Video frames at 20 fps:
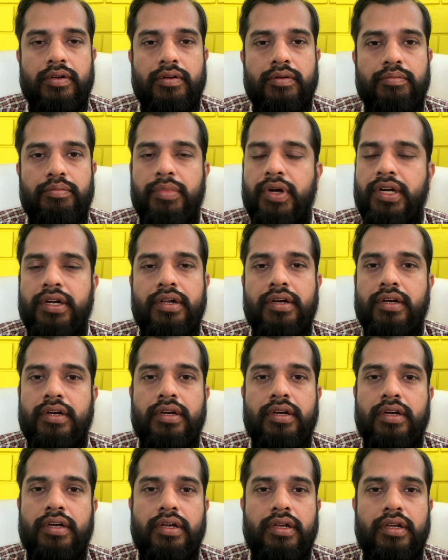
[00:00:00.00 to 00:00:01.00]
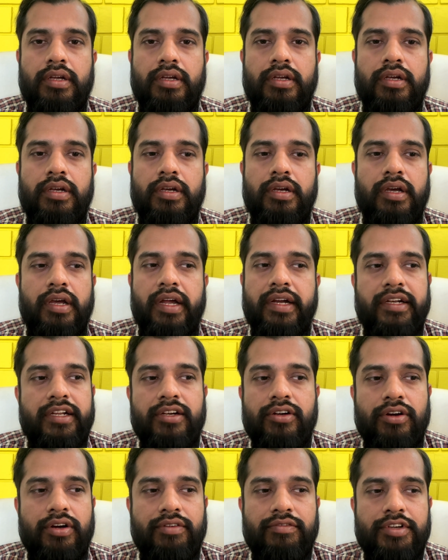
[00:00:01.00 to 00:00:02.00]
But I did
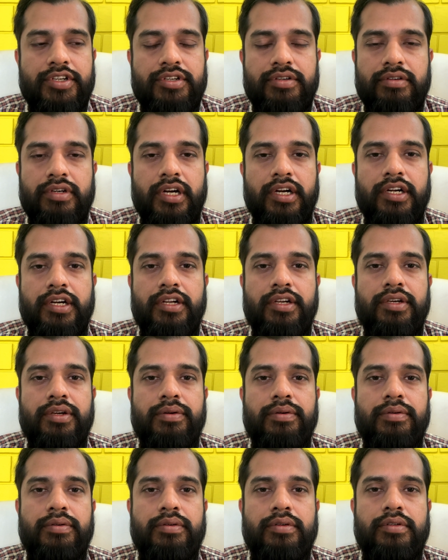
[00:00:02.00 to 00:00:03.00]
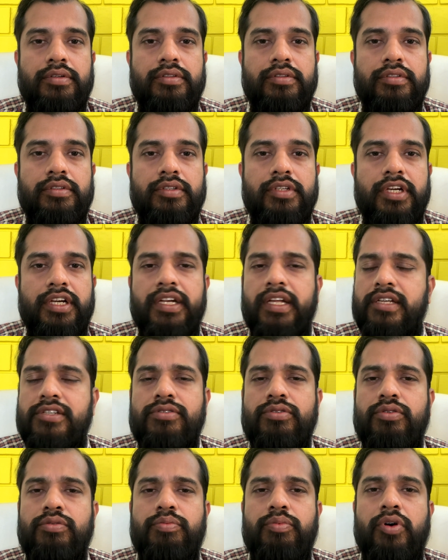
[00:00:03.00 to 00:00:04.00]
not wish to continue. It has
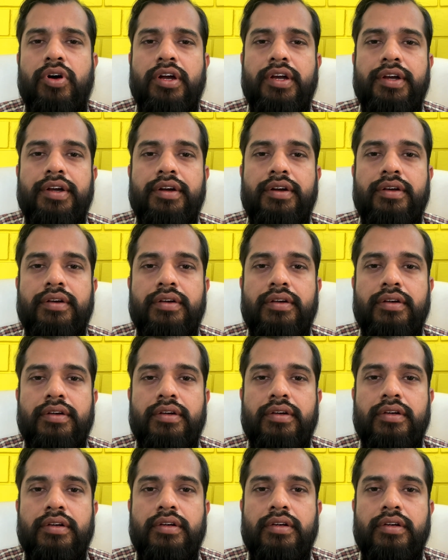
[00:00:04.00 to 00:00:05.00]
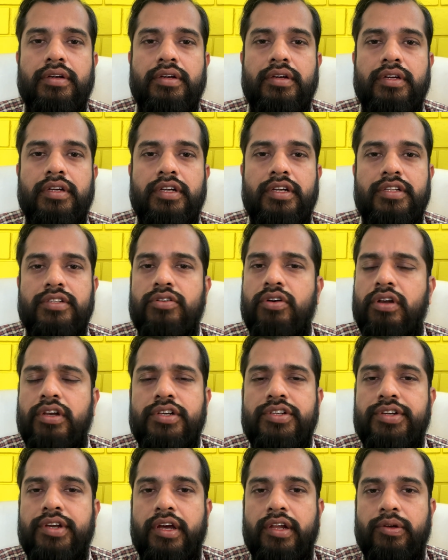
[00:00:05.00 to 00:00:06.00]
no point. It is all
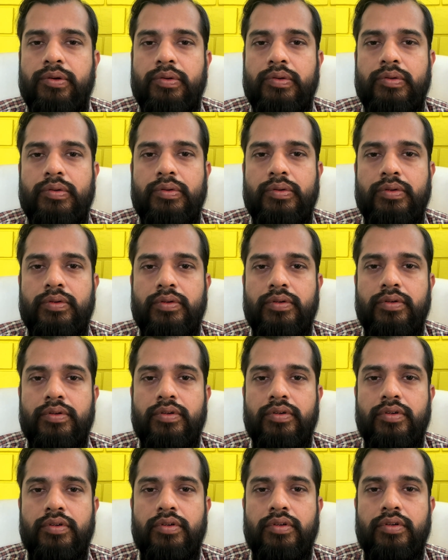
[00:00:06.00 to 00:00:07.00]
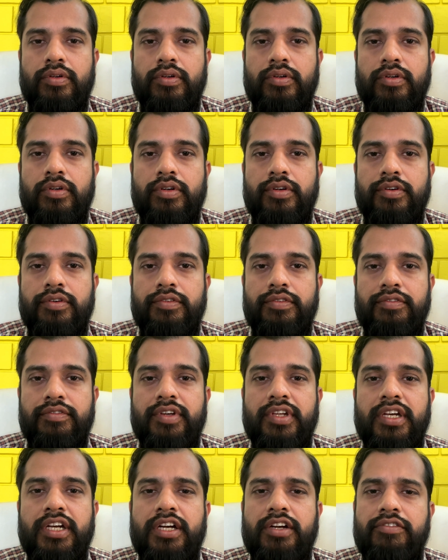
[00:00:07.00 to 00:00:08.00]
shallow.
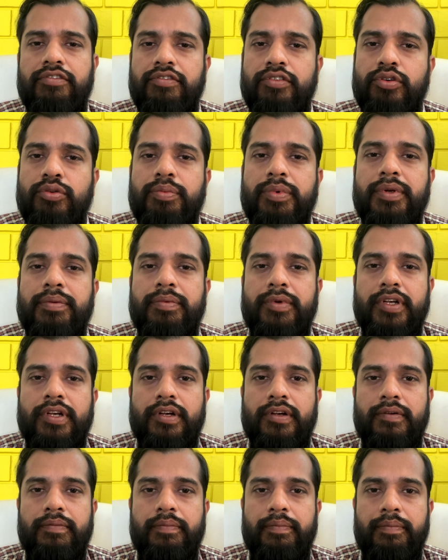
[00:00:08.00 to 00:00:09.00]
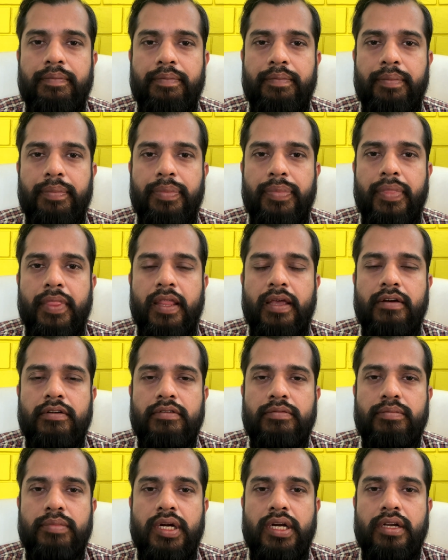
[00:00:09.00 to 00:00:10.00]
We need a few people,
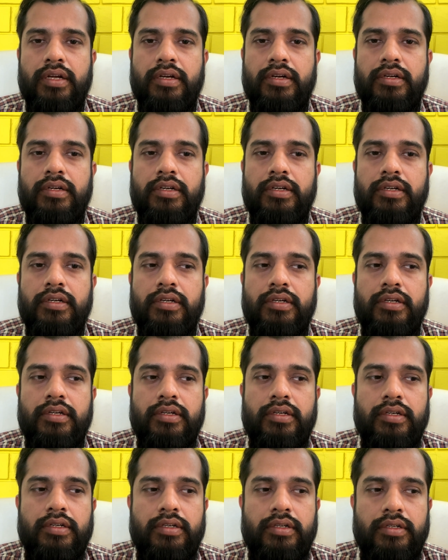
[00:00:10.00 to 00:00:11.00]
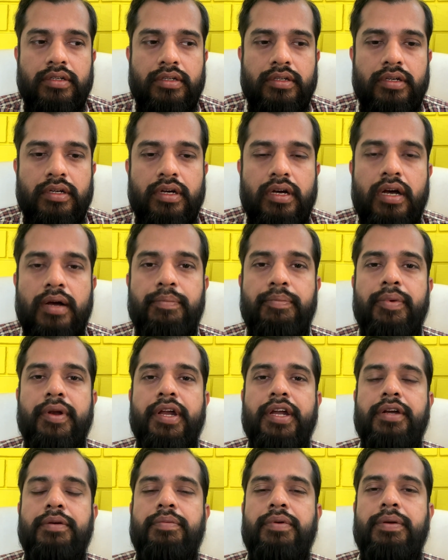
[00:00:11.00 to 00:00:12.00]
but
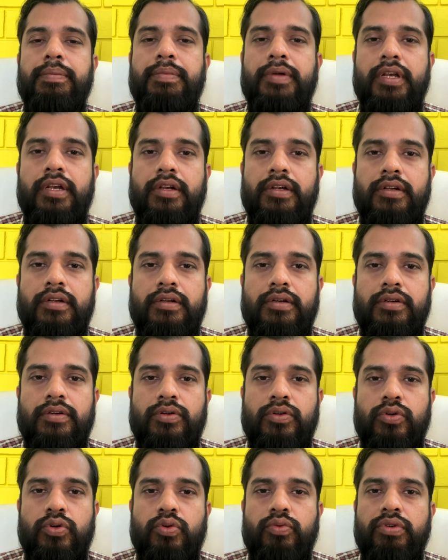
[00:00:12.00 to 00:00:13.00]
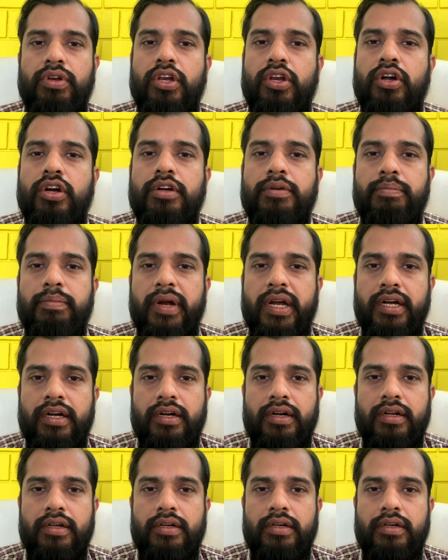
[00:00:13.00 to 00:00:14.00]
upright people who will not bend